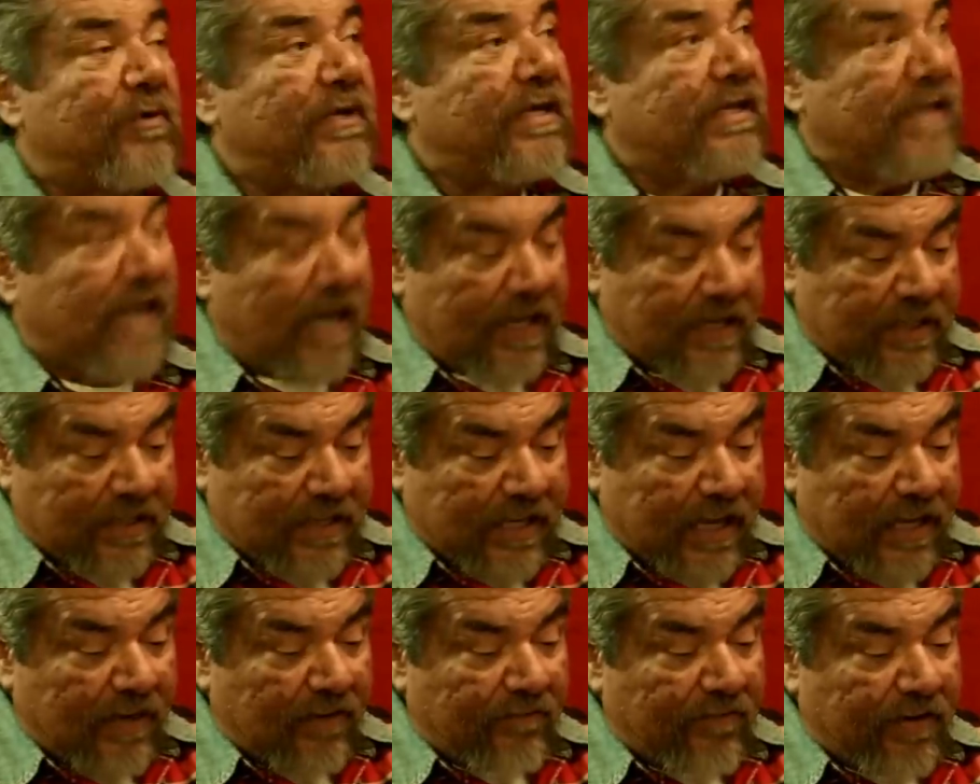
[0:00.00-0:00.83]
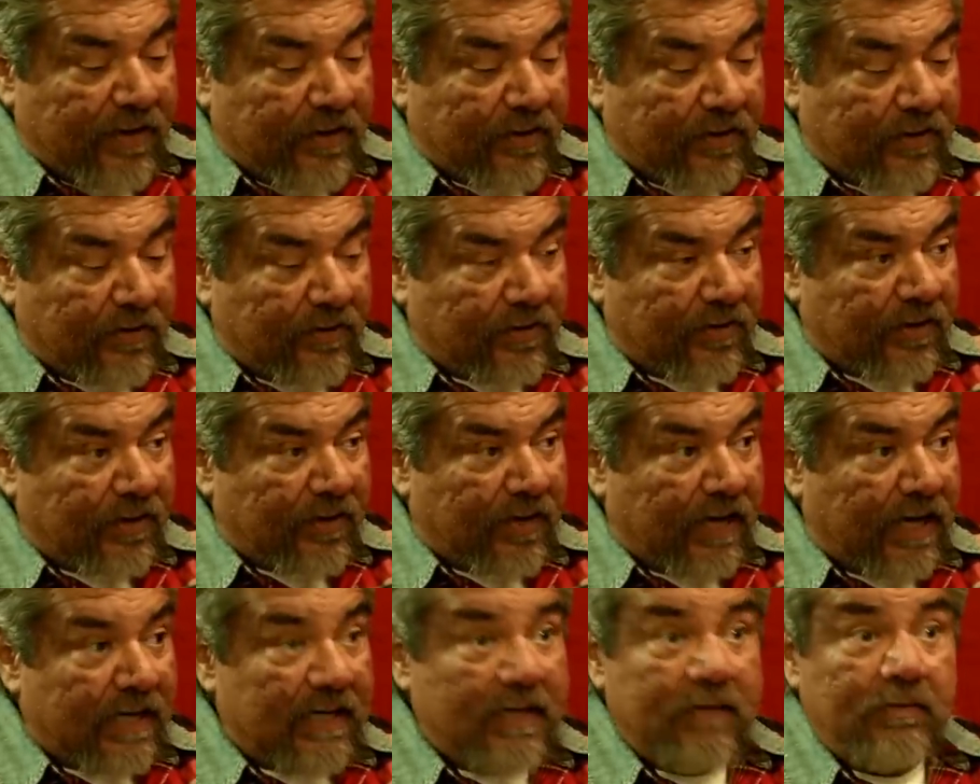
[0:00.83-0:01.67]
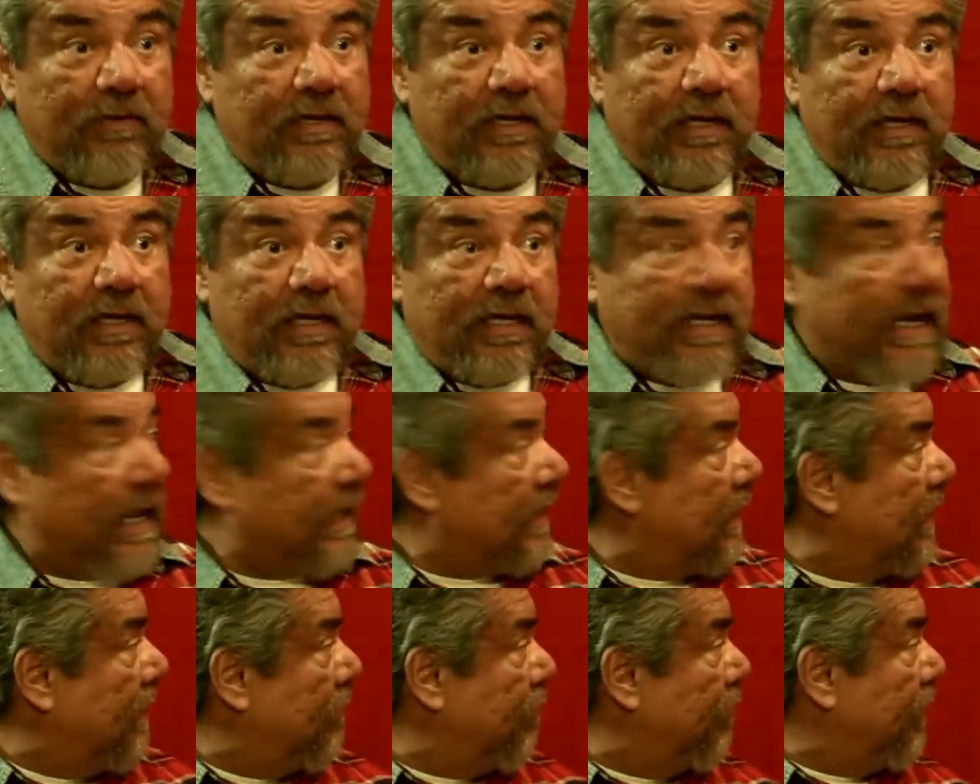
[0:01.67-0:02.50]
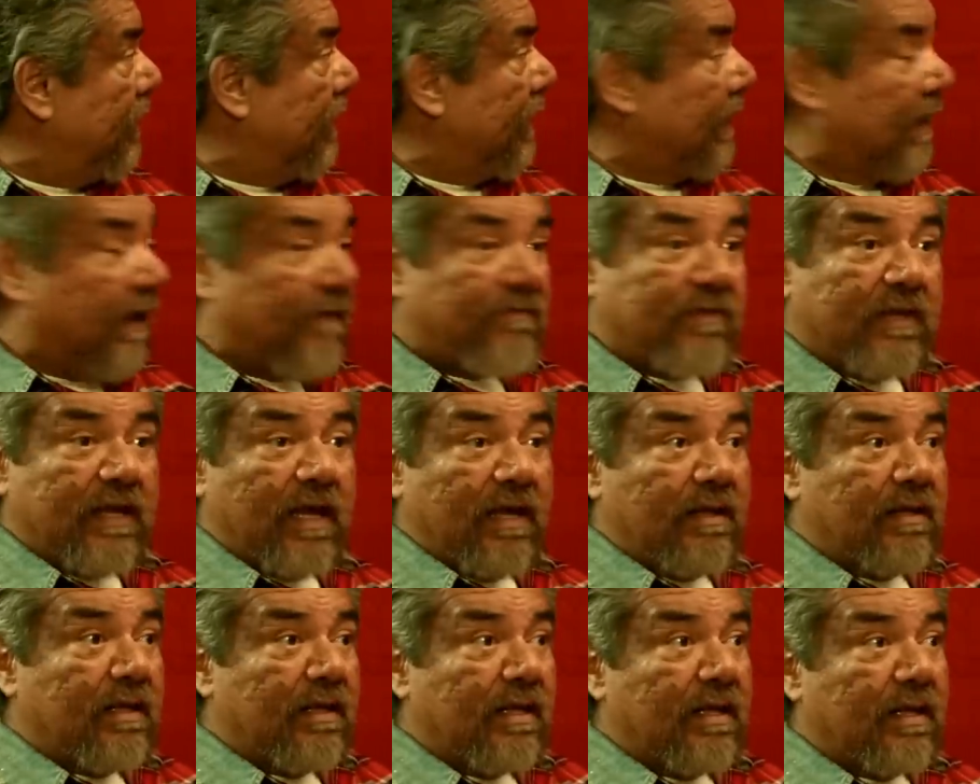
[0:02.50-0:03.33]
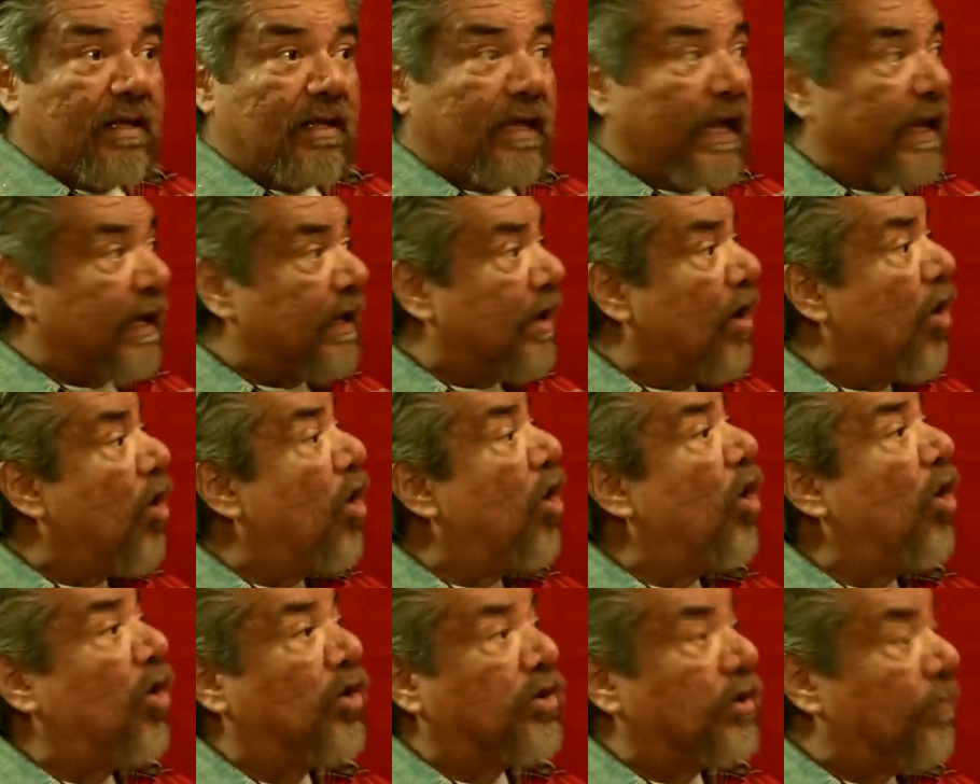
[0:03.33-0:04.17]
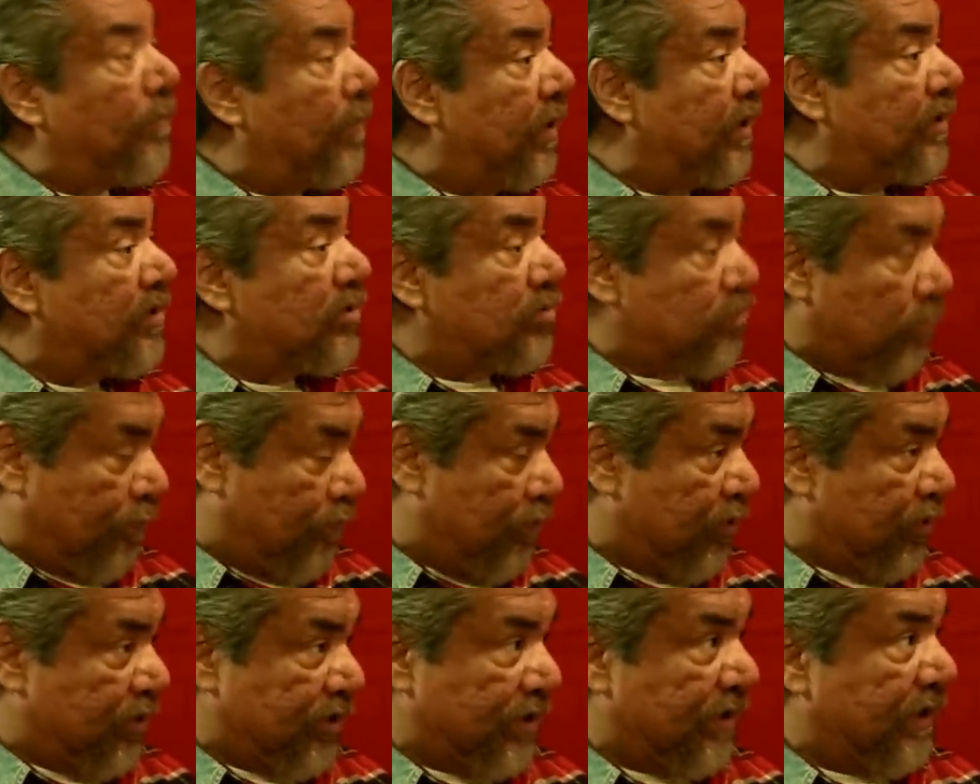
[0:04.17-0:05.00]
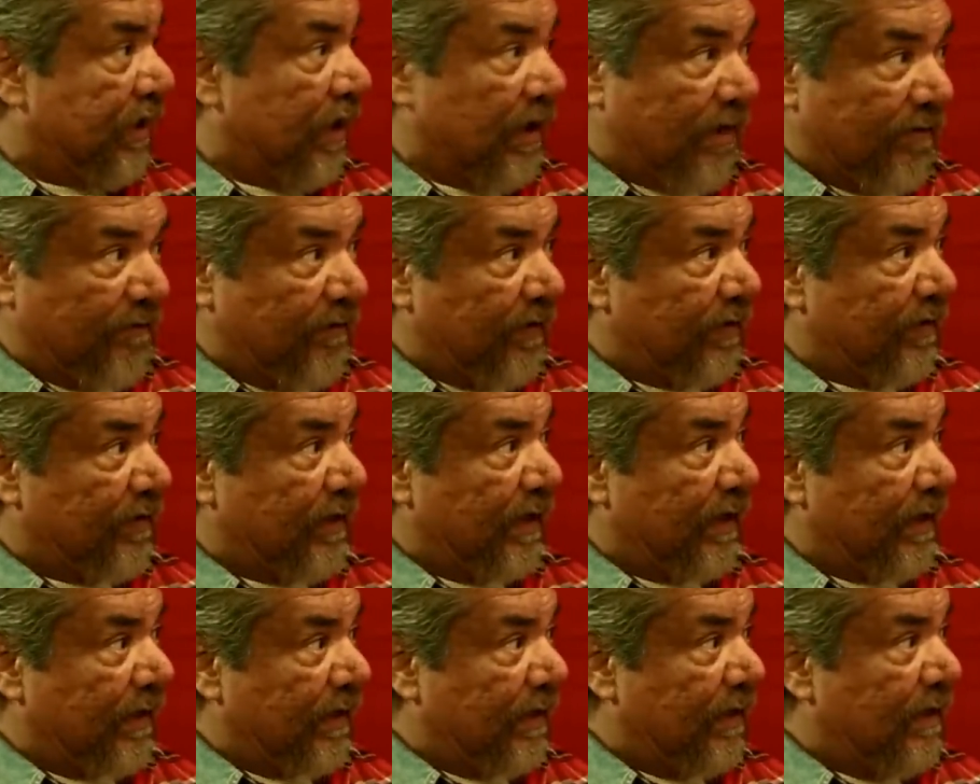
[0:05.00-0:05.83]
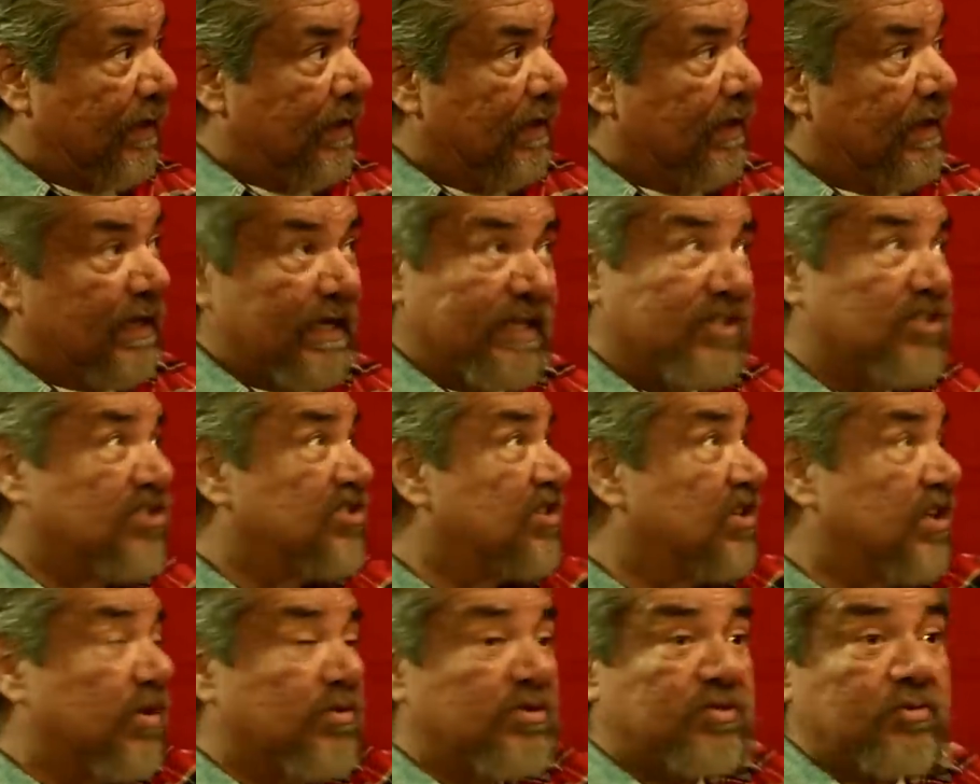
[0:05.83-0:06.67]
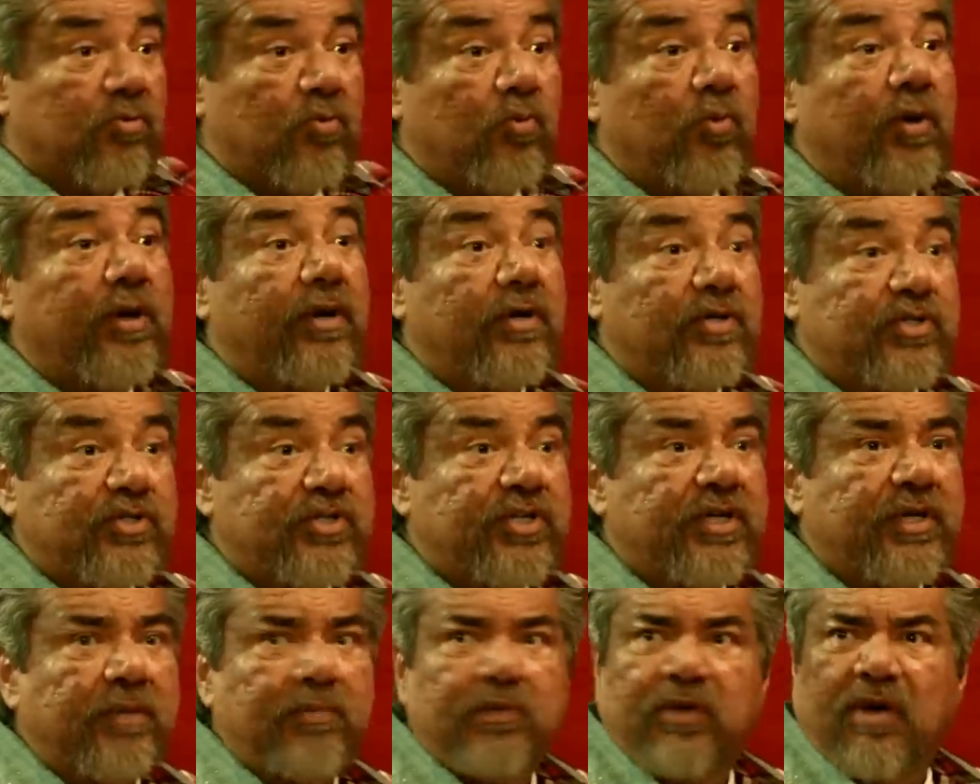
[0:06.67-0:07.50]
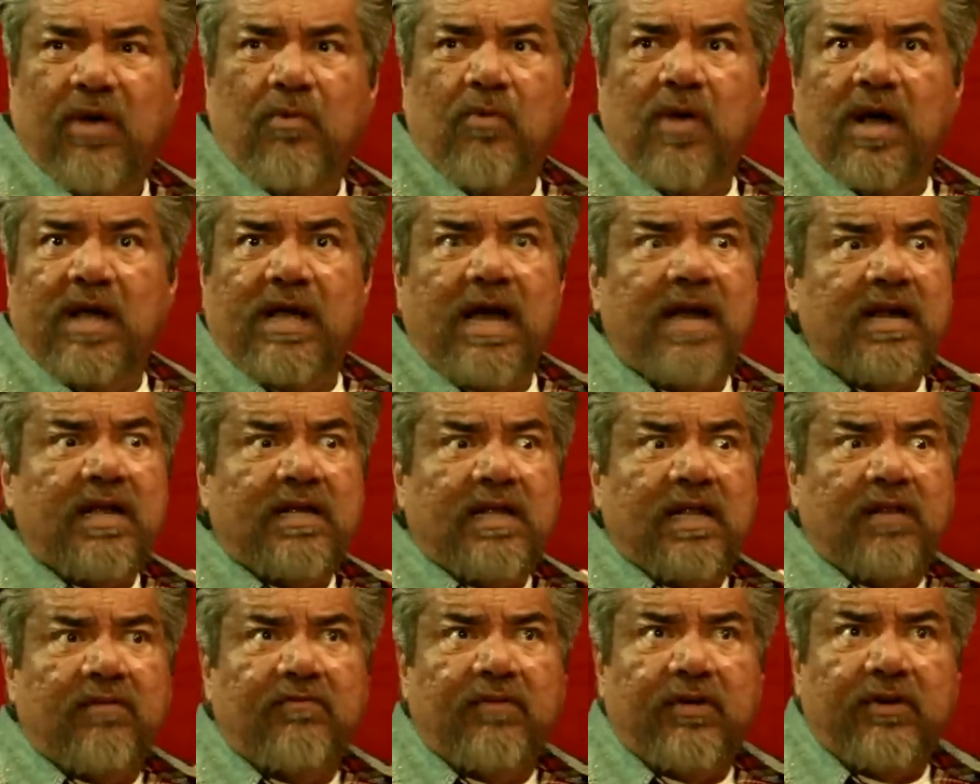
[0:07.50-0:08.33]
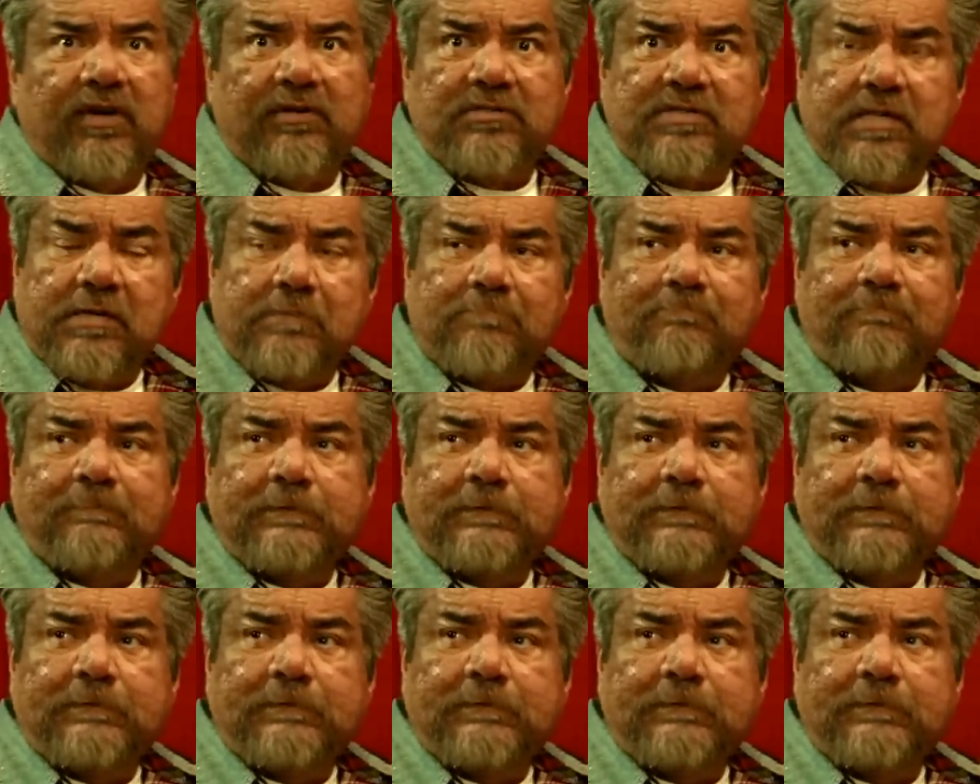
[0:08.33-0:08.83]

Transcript: he got in the elevator, and he hadn't really left the, like, all the buttons were pushed in the elevator. Like, he just said there was some weird shit up there. When I got out of the elevator, I was like,